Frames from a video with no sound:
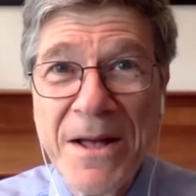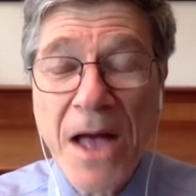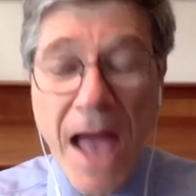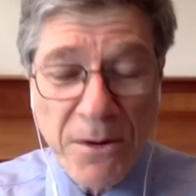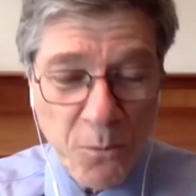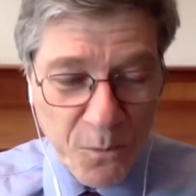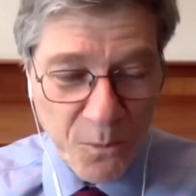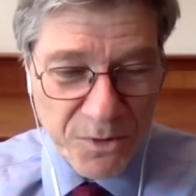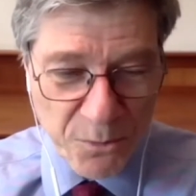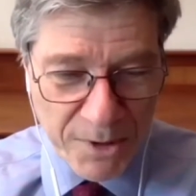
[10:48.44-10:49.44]
And
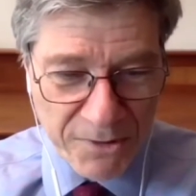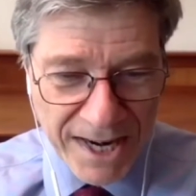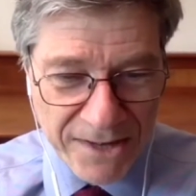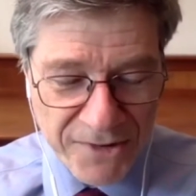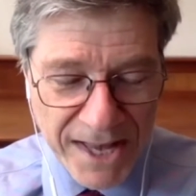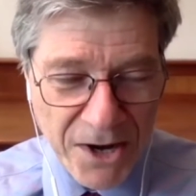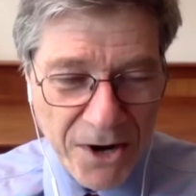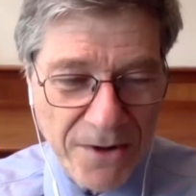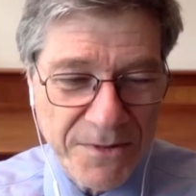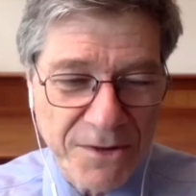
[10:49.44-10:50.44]
the reason I say
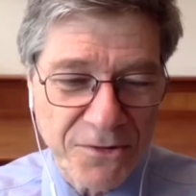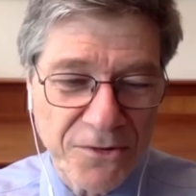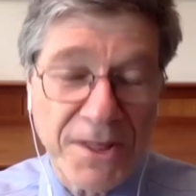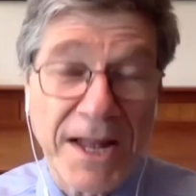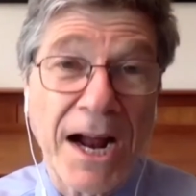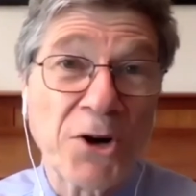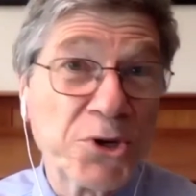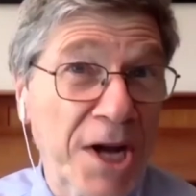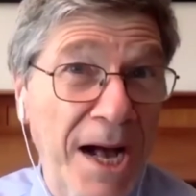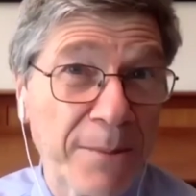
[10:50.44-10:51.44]
all of this is that our
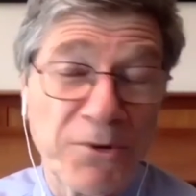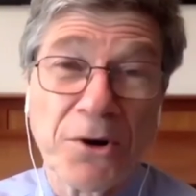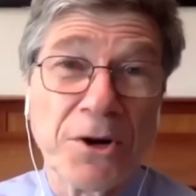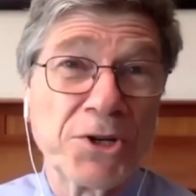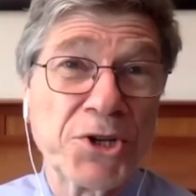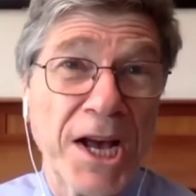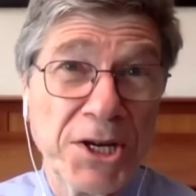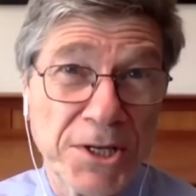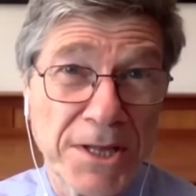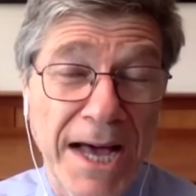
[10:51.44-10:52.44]
jobs are going to
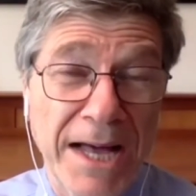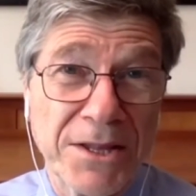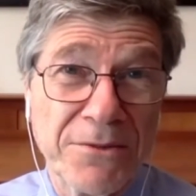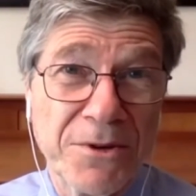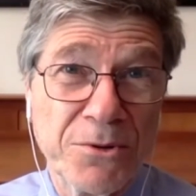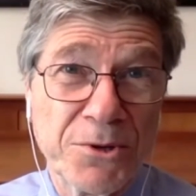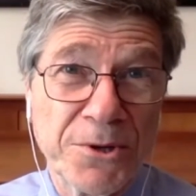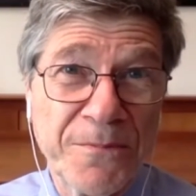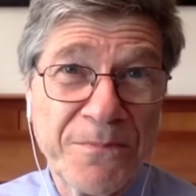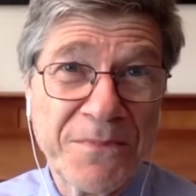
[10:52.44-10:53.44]
change a lot in the
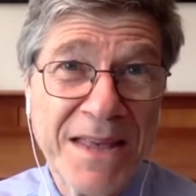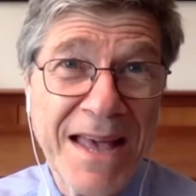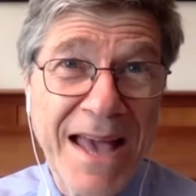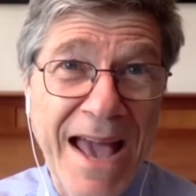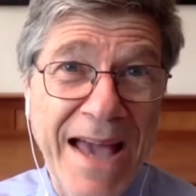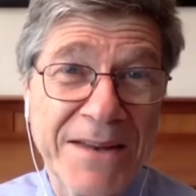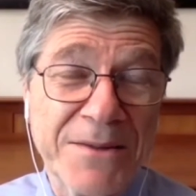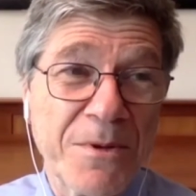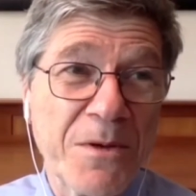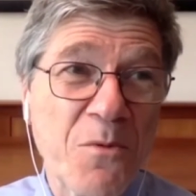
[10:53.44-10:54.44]
future.
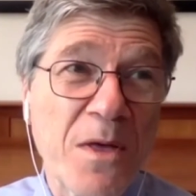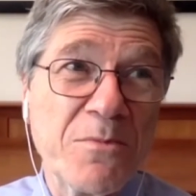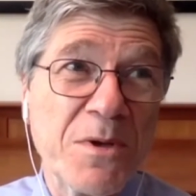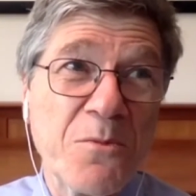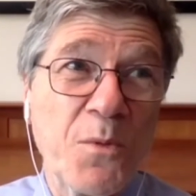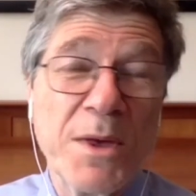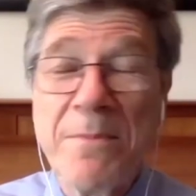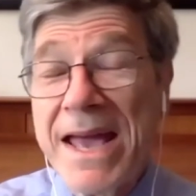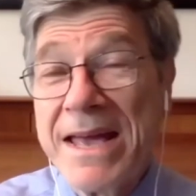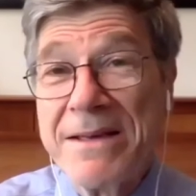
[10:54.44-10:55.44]
And we
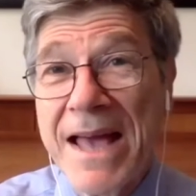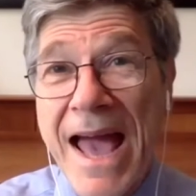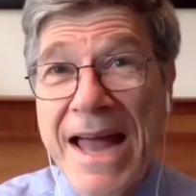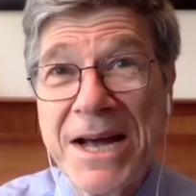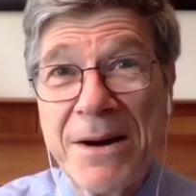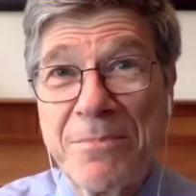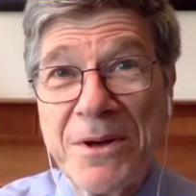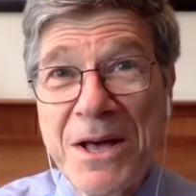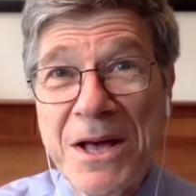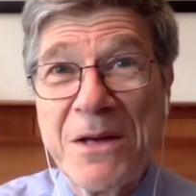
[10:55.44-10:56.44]
may end up
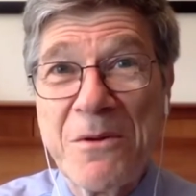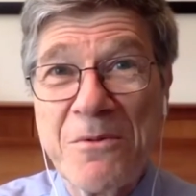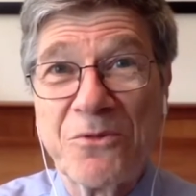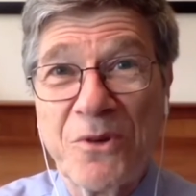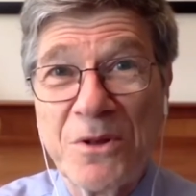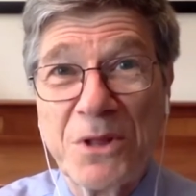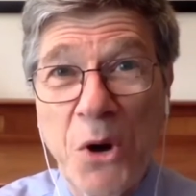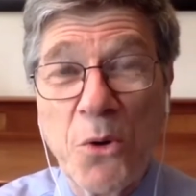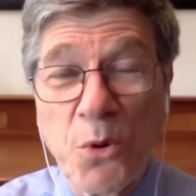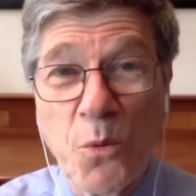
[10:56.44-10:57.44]

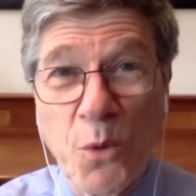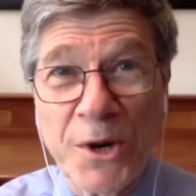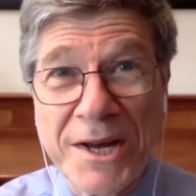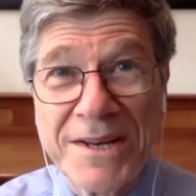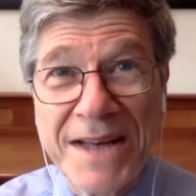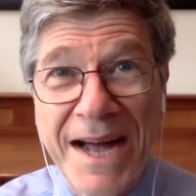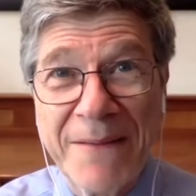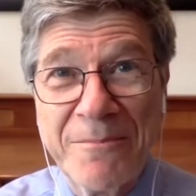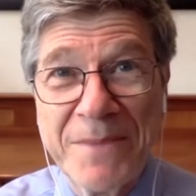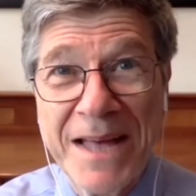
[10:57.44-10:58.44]
lower working
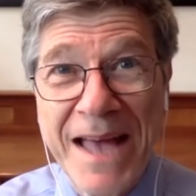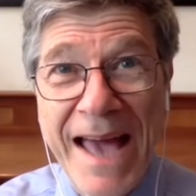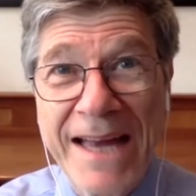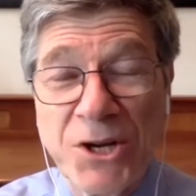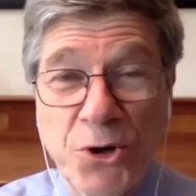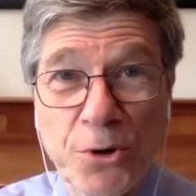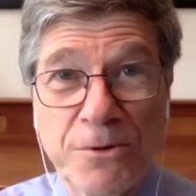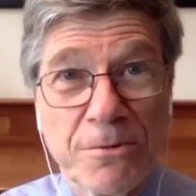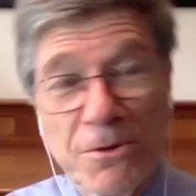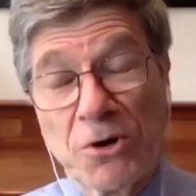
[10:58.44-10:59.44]
time, and it
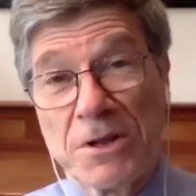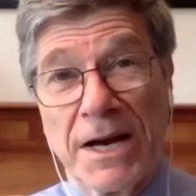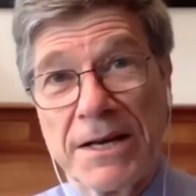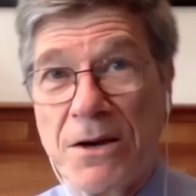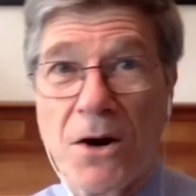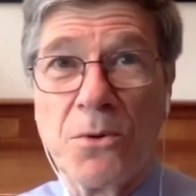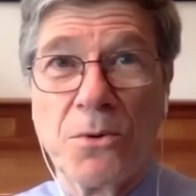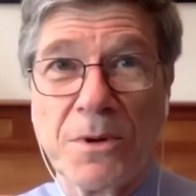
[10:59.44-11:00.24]
could look like, oh,